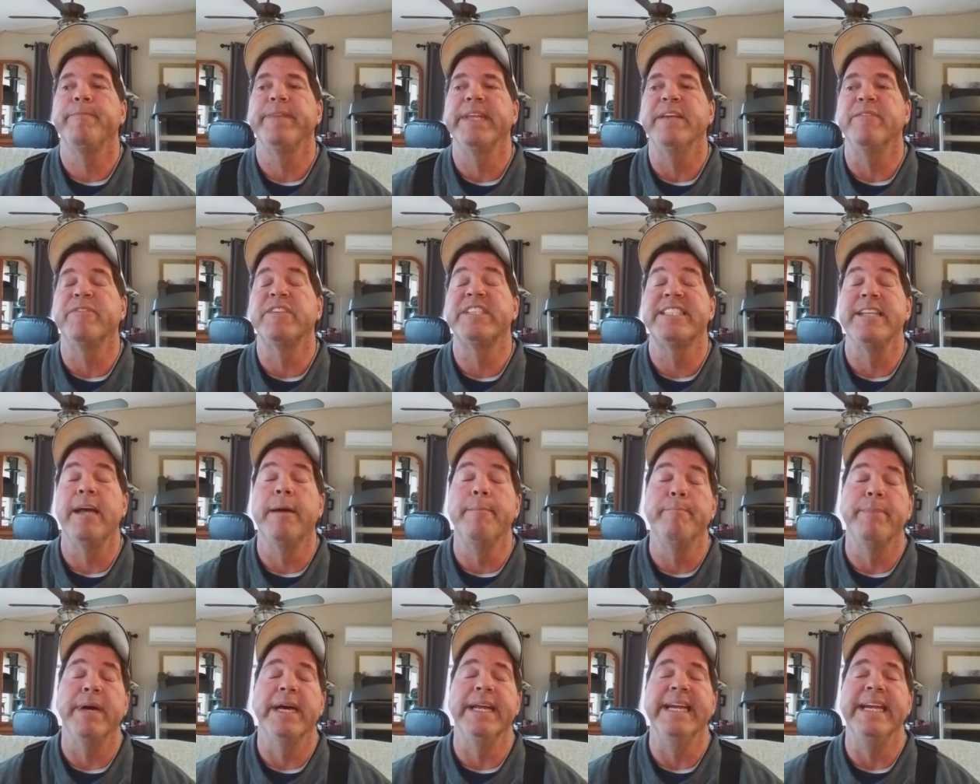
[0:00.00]

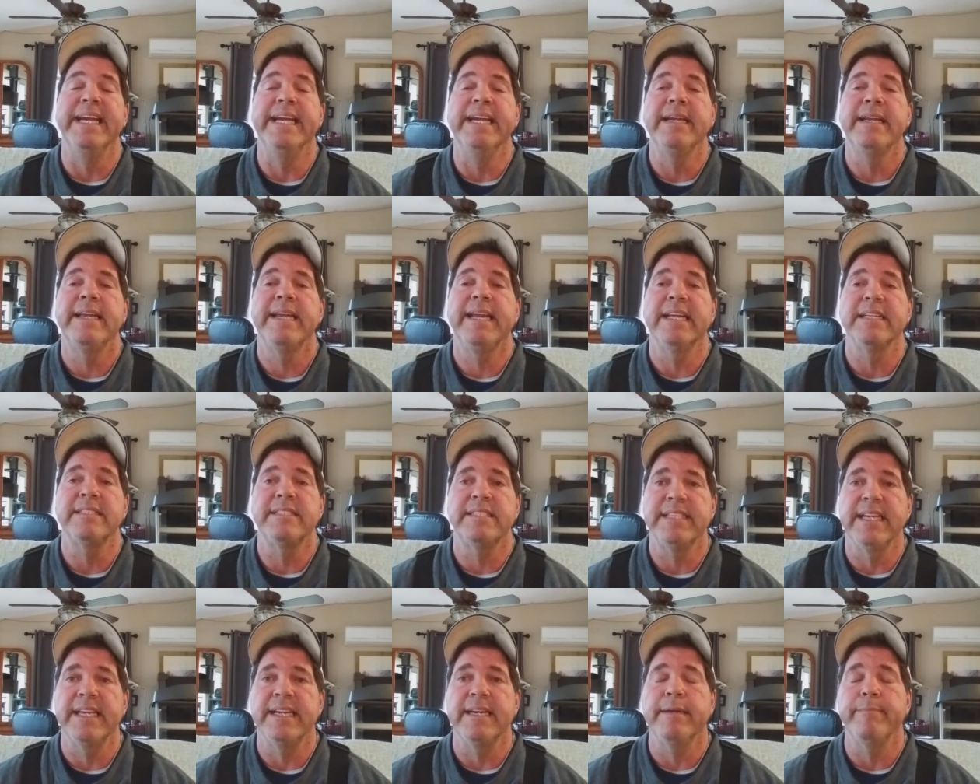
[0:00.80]
somebody
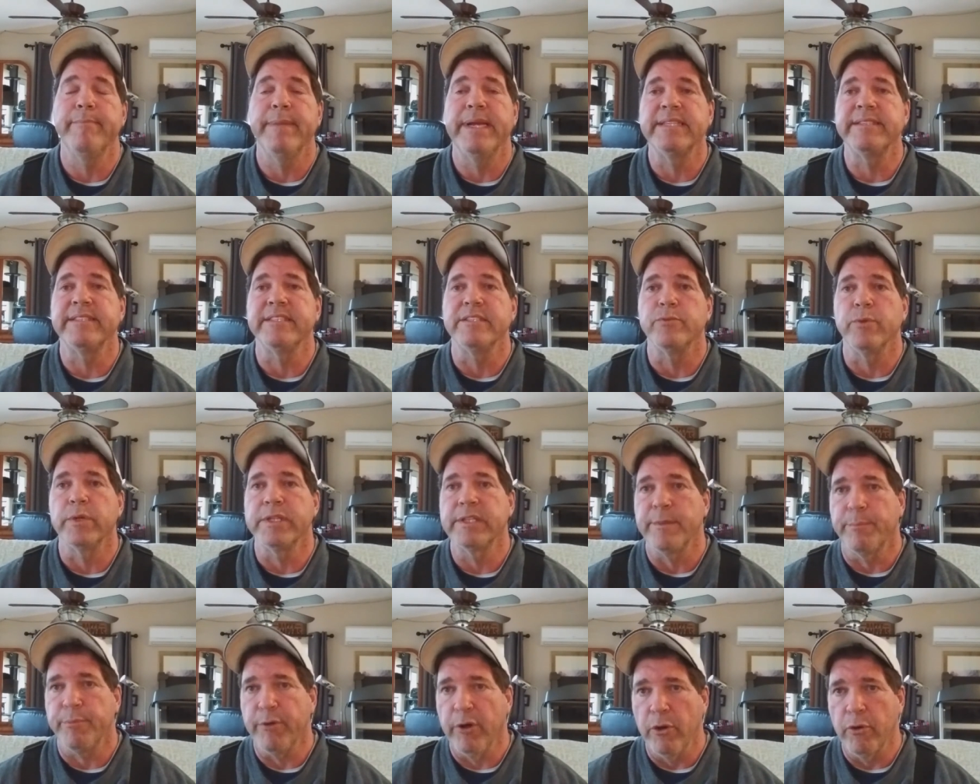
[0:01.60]
gets in and messes with
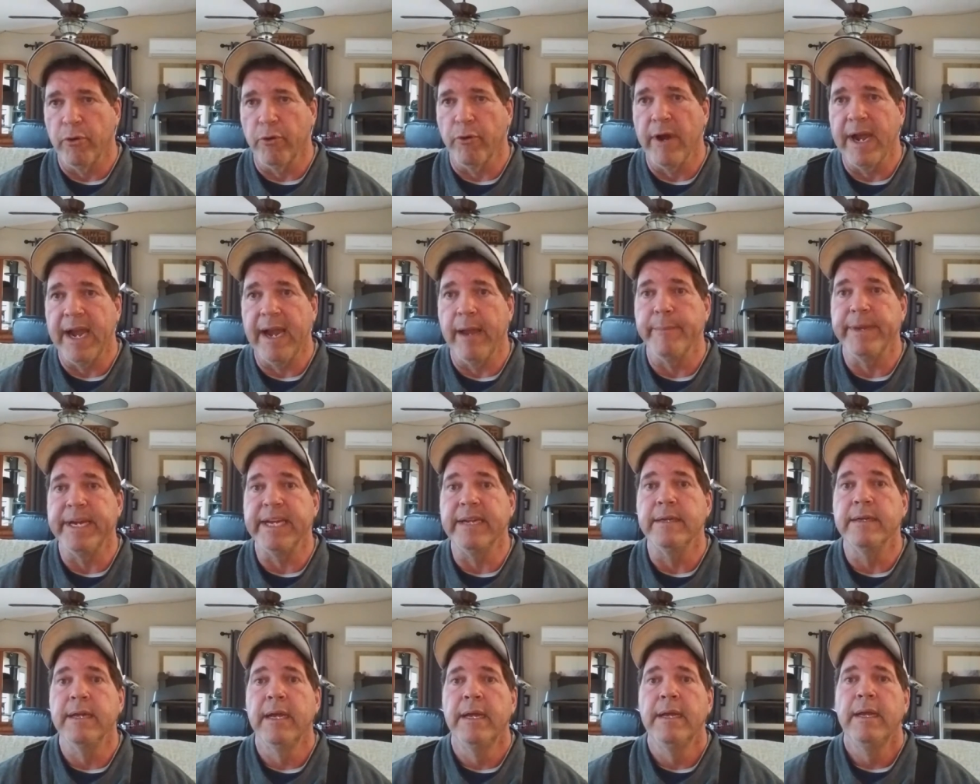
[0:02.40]
the programming.